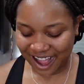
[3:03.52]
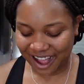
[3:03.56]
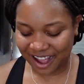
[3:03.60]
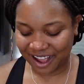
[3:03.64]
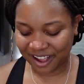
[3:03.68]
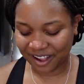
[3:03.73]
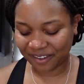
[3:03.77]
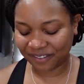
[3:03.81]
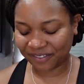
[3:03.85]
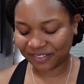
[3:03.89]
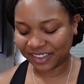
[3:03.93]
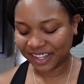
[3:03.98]

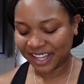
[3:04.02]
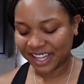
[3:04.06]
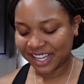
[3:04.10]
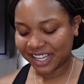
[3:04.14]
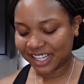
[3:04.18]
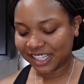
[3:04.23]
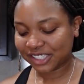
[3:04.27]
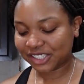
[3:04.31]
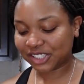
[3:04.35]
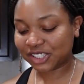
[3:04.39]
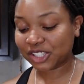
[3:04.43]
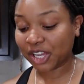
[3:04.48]
um,
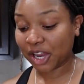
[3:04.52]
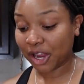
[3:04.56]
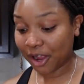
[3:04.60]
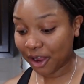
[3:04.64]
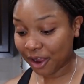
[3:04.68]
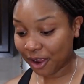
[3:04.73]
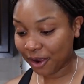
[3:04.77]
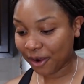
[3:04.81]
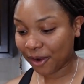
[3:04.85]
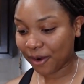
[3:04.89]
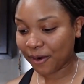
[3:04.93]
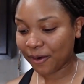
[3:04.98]

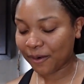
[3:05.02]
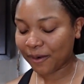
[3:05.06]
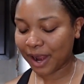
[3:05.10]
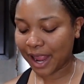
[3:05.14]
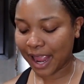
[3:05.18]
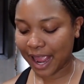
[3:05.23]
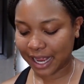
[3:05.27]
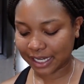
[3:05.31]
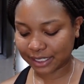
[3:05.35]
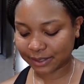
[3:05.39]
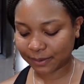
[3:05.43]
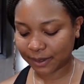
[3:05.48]
so
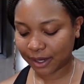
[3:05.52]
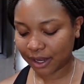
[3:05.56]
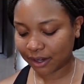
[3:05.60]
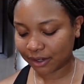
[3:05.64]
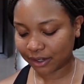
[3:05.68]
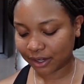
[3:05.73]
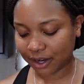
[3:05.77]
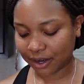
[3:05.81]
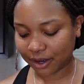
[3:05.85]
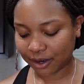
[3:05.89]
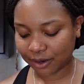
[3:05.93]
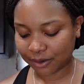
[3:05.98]
as we
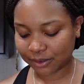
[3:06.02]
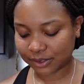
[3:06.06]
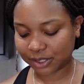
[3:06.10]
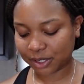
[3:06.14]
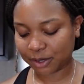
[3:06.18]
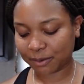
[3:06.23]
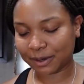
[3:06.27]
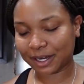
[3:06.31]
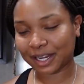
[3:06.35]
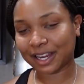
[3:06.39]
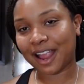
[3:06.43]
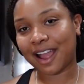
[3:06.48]
all know,
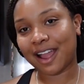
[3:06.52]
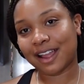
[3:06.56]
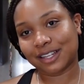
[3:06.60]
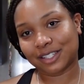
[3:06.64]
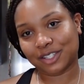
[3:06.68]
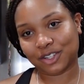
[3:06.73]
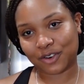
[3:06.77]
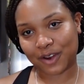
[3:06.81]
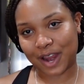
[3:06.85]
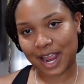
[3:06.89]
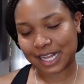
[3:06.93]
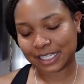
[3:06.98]
Zenobia got
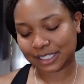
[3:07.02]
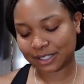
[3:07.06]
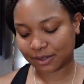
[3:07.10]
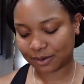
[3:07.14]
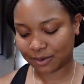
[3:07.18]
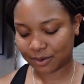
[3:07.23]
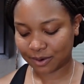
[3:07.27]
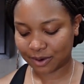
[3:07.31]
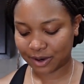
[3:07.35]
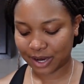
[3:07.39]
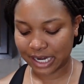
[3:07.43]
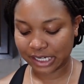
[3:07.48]
into grad
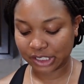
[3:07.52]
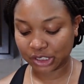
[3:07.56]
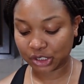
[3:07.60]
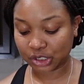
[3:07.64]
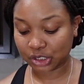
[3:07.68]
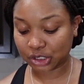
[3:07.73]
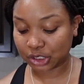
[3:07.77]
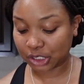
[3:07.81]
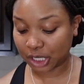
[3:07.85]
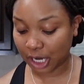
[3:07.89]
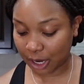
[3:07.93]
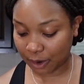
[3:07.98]
school and
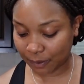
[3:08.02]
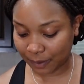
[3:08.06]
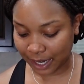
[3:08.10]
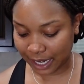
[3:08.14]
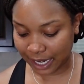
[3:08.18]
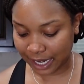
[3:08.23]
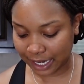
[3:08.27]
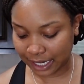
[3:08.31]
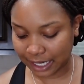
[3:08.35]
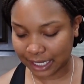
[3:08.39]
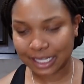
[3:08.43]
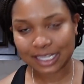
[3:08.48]
she's
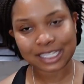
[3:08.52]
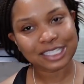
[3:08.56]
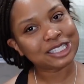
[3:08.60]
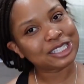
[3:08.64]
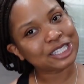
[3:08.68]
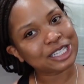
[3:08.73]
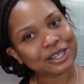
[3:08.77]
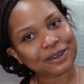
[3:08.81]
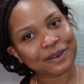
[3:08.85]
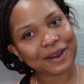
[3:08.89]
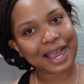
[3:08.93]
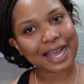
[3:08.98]
going
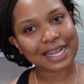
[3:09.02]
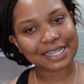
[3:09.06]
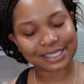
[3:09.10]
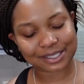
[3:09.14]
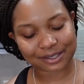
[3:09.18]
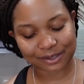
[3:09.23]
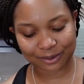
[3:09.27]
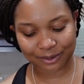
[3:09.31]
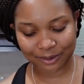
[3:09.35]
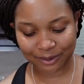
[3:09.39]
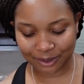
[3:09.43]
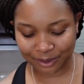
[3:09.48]
to grad
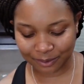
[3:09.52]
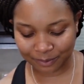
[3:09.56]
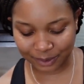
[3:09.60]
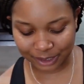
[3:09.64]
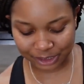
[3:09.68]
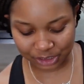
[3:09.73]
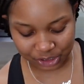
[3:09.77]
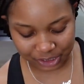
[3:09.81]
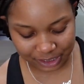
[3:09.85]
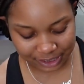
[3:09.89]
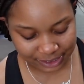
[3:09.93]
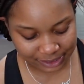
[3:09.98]
school,
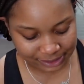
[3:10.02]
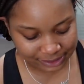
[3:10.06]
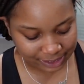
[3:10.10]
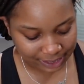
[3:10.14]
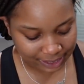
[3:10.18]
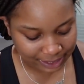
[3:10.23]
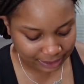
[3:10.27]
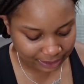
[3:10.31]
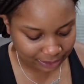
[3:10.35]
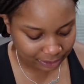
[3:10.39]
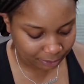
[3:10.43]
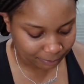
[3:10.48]
which is
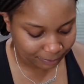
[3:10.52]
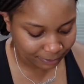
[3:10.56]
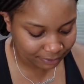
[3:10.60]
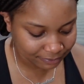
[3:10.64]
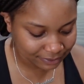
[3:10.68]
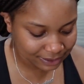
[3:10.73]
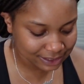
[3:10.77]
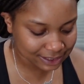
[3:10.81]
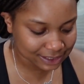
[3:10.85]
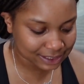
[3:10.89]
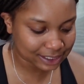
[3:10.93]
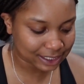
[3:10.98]
a little bit
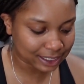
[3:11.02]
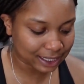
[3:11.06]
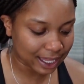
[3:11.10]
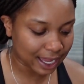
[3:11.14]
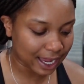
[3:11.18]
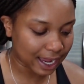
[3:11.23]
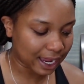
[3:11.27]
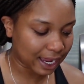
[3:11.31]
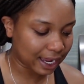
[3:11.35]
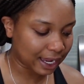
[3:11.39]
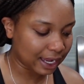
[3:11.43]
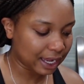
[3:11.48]
of a
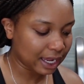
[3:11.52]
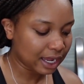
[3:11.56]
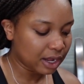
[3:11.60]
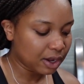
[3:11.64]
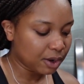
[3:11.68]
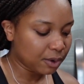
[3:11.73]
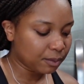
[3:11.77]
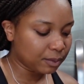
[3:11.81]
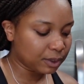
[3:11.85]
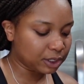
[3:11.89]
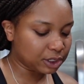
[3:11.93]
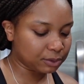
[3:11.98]
slay,
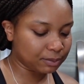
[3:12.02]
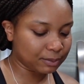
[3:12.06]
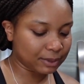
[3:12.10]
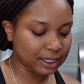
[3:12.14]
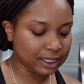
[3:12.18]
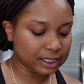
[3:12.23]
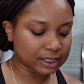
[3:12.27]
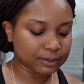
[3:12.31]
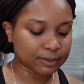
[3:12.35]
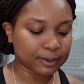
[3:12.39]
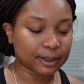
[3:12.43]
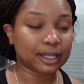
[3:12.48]
which
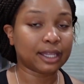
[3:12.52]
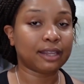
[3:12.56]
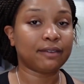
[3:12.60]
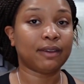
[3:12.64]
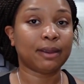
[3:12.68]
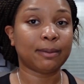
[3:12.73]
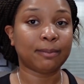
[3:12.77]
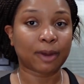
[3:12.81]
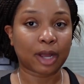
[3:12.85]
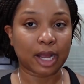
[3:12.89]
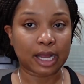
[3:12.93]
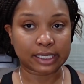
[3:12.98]
means we're
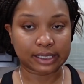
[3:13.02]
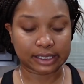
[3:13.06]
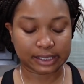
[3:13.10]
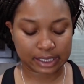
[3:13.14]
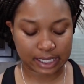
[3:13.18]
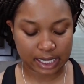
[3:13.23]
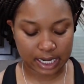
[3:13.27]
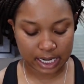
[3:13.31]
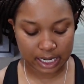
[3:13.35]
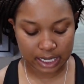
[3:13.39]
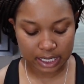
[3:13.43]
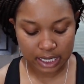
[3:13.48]
leaving
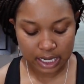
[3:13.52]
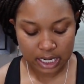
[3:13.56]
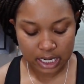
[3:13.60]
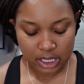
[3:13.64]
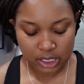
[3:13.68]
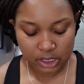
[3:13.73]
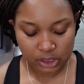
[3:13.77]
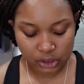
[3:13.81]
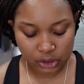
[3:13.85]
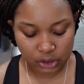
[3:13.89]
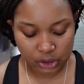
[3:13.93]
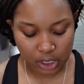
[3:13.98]
Boston.
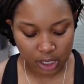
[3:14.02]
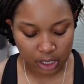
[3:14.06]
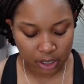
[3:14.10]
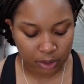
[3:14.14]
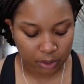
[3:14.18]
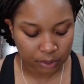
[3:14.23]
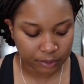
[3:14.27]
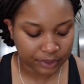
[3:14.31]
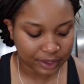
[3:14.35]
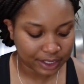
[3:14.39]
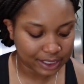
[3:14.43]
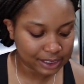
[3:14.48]

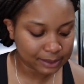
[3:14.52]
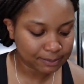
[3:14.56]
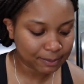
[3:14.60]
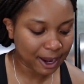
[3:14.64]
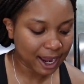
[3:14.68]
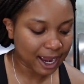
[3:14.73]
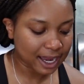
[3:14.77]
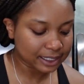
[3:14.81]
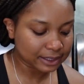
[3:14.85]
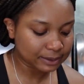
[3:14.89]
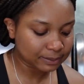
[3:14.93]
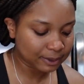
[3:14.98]
So this
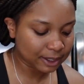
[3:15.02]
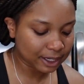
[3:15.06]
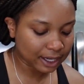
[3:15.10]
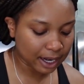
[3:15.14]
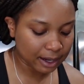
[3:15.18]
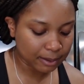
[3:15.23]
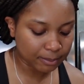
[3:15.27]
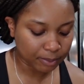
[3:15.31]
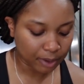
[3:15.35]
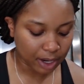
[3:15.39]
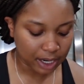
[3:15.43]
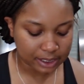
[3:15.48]
past week
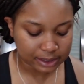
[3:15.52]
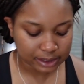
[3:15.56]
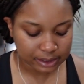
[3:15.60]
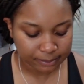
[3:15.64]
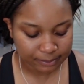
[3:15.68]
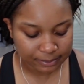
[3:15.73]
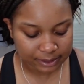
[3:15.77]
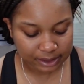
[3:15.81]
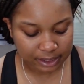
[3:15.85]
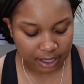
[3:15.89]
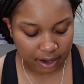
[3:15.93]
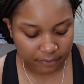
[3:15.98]
I brought
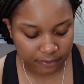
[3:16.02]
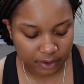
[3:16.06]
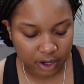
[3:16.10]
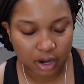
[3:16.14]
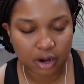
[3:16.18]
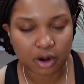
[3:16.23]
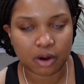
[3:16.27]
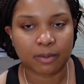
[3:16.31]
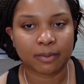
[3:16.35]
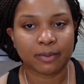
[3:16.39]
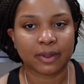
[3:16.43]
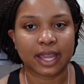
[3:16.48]
some stuff
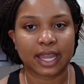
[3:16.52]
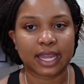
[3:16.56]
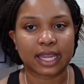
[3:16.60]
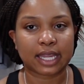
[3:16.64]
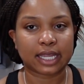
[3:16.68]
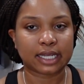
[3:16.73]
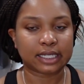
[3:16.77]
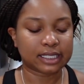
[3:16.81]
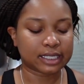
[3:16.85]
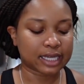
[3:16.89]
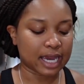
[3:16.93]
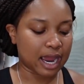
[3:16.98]
home
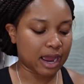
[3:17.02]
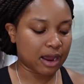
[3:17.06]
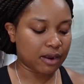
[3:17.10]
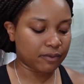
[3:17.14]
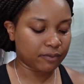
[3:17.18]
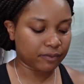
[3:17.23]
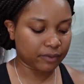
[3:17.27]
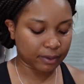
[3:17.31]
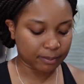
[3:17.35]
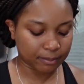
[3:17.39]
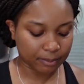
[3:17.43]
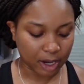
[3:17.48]
like
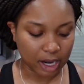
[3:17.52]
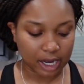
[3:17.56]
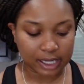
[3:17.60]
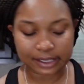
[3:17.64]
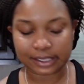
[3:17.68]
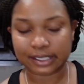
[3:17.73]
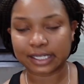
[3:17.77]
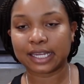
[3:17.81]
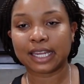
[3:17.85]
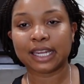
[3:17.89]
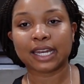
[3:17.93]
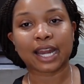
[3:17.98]
down from
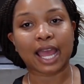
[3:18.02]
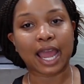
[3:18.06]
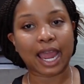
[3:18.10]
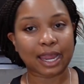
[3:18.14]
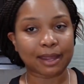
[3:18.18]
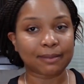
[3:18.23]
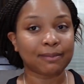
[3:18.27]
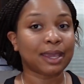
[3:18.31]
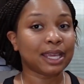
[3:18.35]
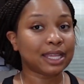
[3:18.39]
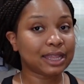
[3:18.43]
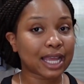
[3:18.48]
Boston.
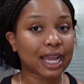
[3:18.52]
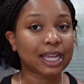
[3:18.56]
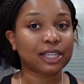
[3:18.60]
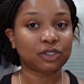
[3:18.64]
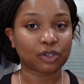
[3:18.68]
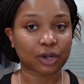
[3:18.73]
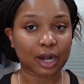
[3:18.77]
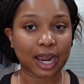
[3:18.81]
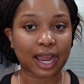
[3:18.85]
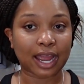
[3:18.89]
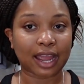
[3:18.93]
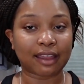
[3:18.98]
I made that
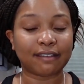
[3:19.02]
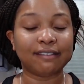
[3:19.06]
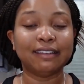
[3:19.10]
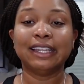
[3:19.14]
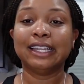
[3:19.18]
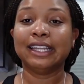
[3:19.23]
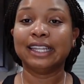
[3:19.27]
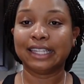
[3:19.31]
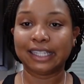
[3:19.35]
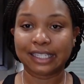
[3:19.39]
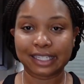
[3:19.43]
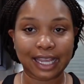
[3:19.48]
drive.
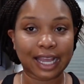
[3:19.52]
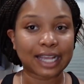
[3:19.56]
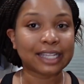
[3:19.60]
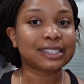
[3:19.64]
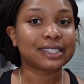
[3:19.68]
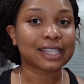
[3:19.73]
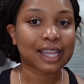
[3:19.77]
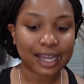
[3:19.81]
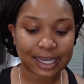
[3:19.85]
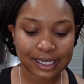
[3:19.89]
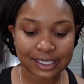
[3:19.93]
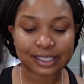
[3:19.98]

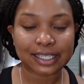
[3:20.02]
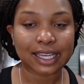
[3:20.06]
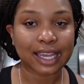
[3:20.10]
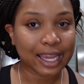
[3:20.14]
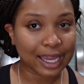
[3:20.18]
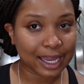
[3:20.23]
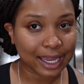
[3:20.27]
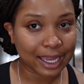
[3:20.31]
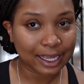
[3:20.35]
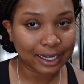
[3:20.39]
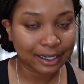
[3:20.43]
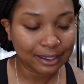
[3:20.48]
Yes, I
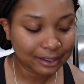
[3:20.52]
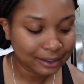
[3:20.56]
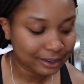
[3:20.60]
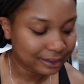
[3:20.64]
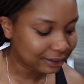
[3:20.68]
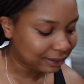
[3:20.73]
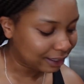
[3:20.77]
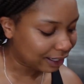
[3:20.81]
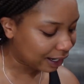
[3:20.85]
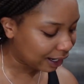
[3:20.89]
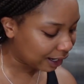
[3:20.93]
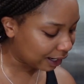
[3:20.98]
did.
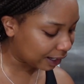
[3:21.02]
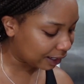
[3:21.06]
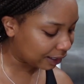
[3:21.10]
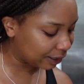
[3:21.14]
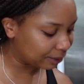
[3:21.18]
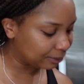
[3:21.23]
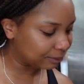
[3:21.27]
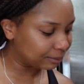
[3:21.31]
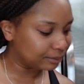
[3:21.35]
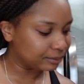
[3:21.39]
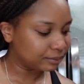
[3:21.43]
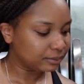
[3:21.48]

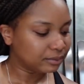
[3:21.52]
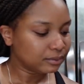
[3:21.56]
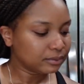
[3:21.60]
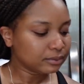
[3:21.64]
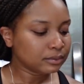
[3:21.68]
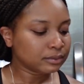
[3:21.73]
Um,